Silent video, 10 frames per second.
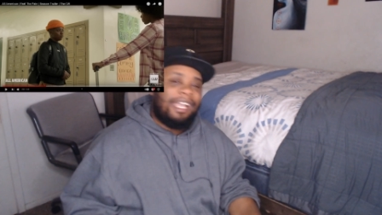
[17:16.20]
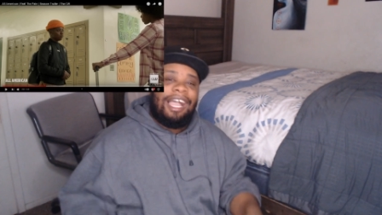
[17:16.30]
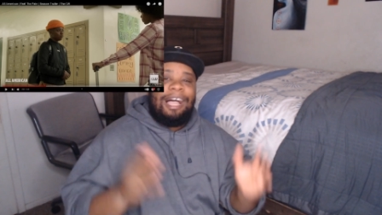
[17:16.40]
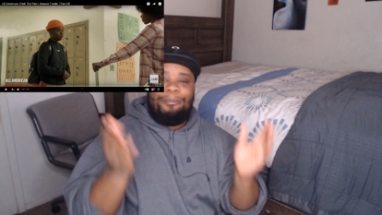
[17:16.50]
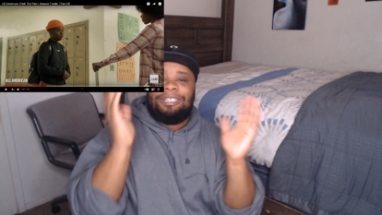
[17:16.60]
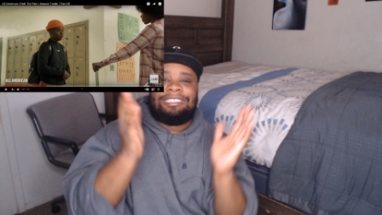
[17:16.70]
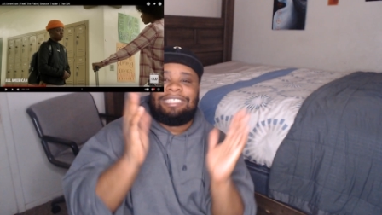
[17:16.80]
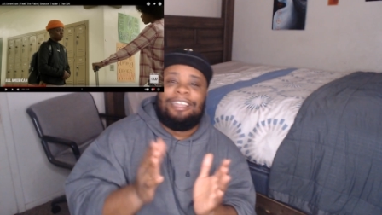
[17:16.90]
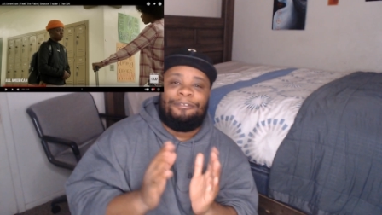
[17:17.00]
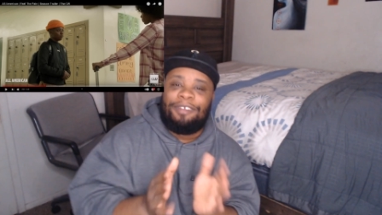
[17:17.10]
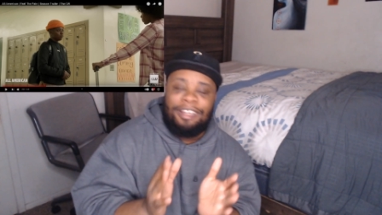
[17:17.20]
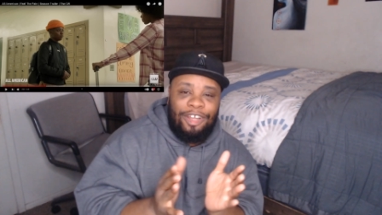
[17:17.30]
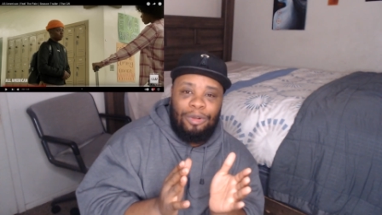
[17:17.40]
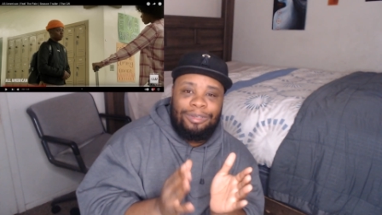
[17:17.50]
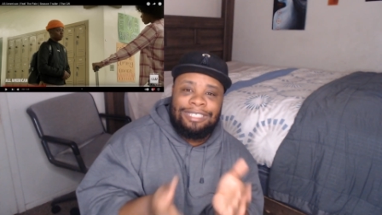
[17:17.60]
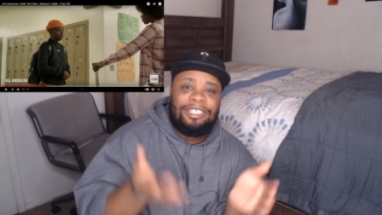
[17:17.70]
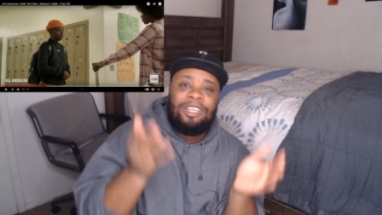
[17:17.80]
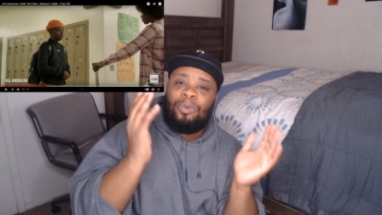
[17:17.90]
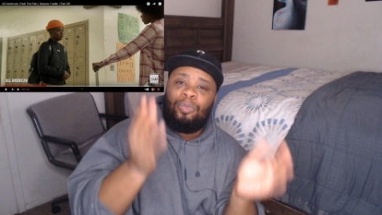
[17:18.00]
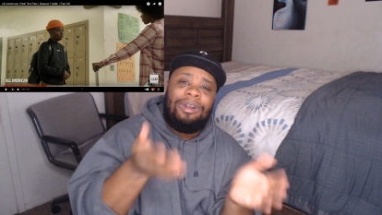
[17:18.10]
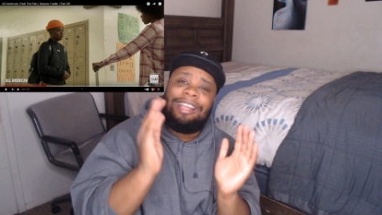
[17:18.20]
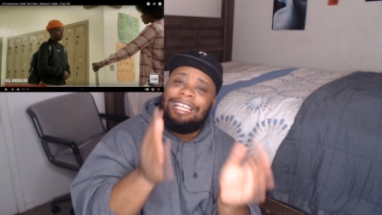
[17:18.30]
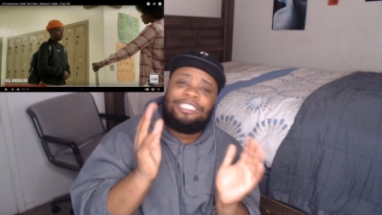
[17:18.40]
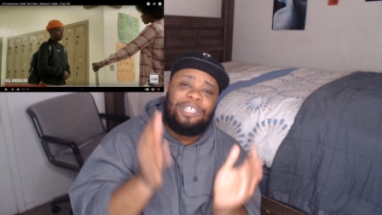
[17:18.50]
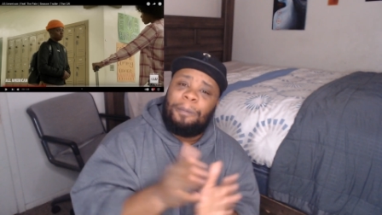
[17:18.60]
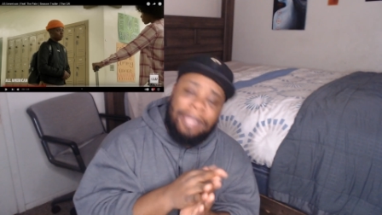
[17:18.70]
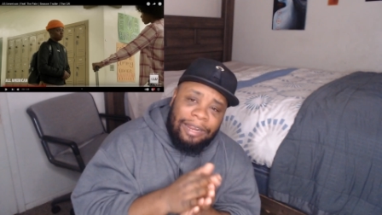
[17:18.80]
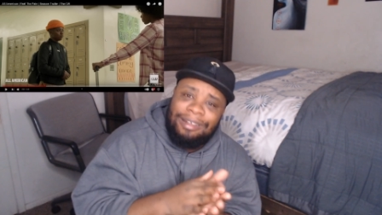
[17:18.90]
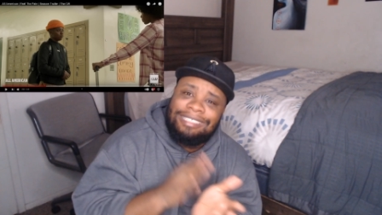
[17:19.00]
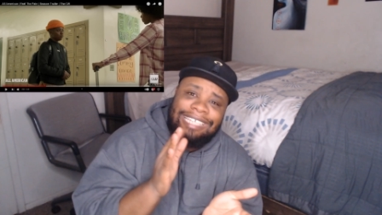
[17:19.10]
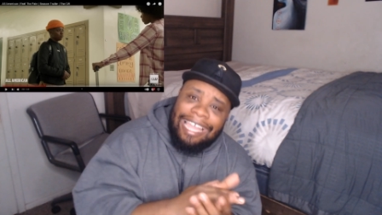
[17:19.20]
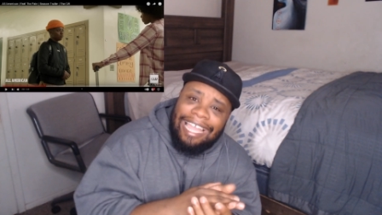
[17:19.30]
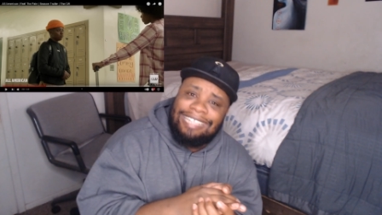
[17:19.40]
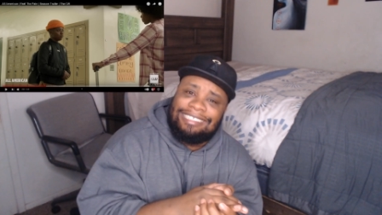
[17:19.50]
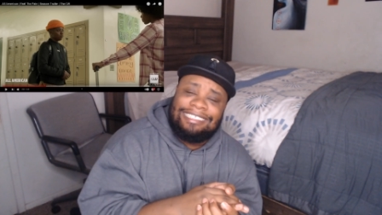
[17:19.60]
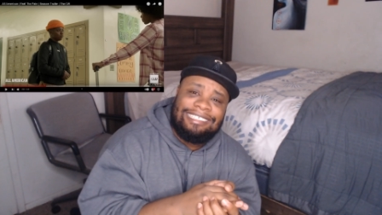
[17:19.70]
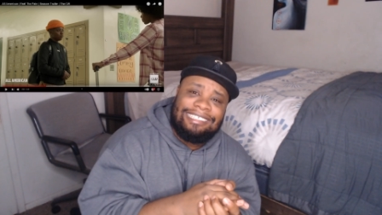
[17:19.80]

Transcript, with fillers: I've been saying for the longest, where is your parents at?